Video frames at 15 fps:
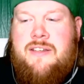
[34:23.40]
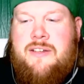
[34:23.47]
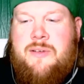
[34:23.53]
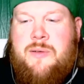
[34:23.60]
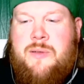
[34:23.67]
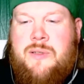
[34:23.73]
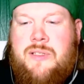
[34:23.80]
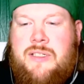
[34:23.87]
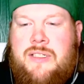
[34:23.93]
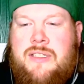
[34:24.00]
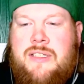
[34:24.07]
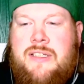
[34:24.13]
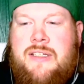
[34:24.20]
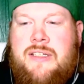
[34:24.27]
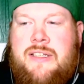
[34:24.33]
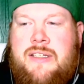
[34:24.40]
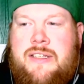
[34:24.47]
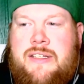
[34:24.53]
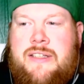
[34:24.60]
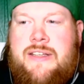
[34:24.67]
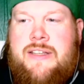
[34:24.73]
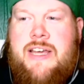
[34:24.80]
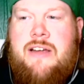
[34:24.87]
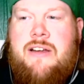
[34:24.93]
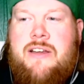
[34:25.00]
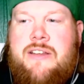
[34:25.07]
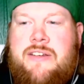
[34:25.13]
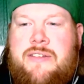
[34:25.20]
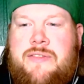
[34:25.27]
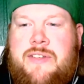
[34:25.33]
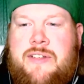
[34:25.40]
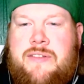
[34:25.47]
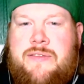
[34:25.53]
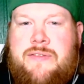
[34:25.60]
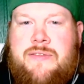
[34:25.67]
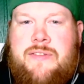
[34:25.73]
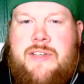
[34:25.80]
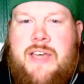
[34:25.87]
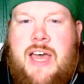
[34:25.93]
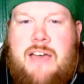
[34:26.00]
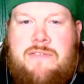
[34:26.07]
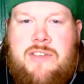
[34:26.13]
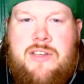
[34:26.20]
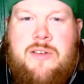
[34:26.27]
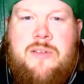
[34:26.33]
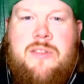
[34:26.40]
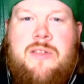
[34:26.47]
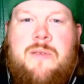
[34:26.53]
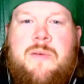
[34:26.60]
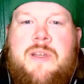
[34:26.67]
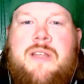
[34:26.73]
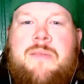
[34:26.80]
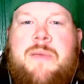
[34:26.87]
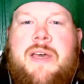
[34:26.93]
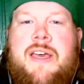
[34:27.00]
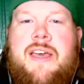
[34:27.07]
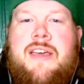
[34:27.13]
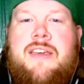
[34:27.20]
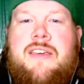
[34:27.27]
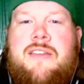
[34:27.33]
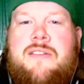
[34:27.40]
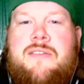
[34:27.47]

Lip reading: the whole narrative of you have to go through Winnipeg.